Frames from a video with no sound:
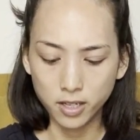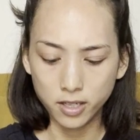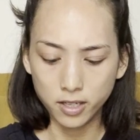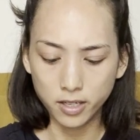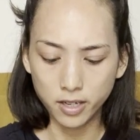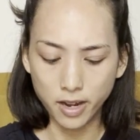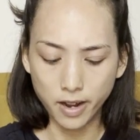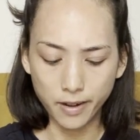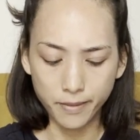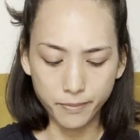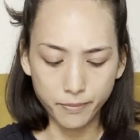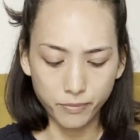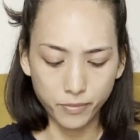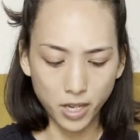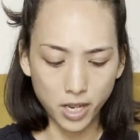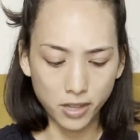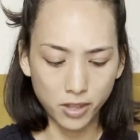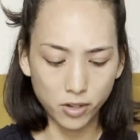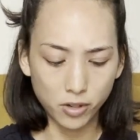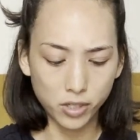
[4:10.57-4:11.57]
Yeah,
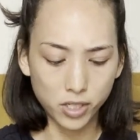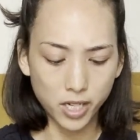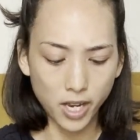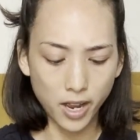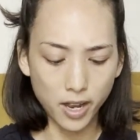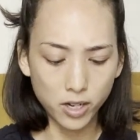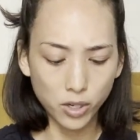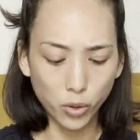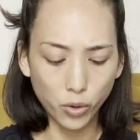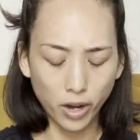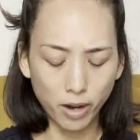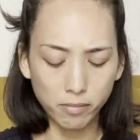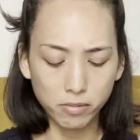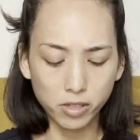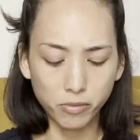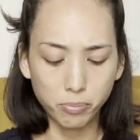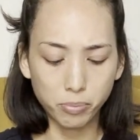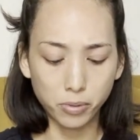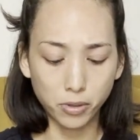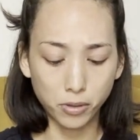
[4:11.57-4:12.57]
and there's 10 grams
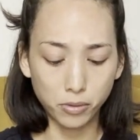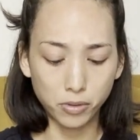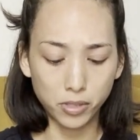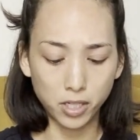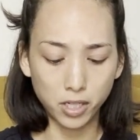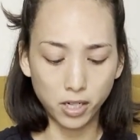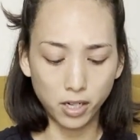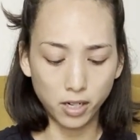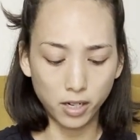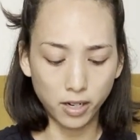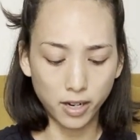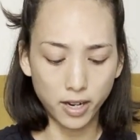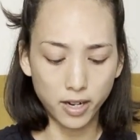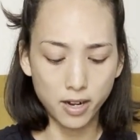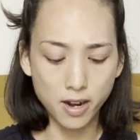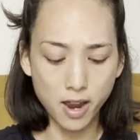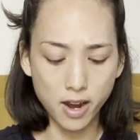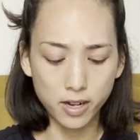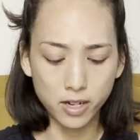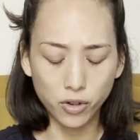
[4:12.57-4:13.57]
of protein and
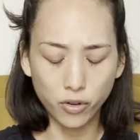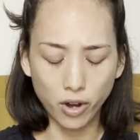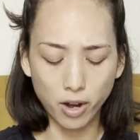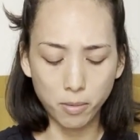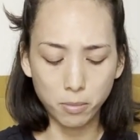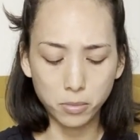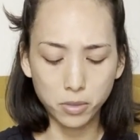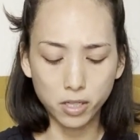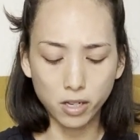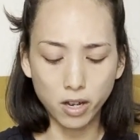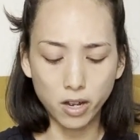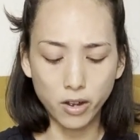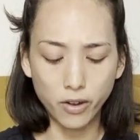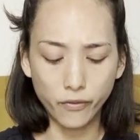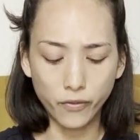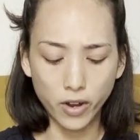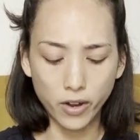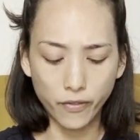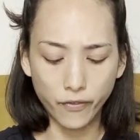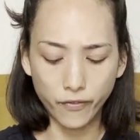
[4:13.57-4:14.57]
nine grams
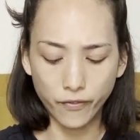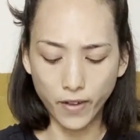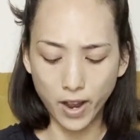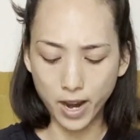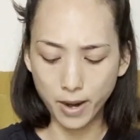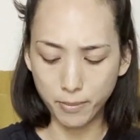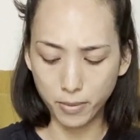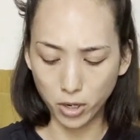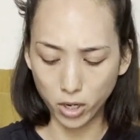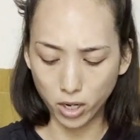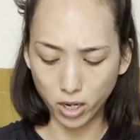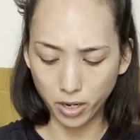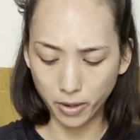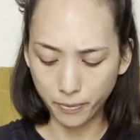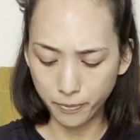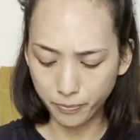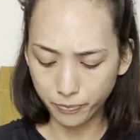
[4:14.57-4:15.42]
of fiber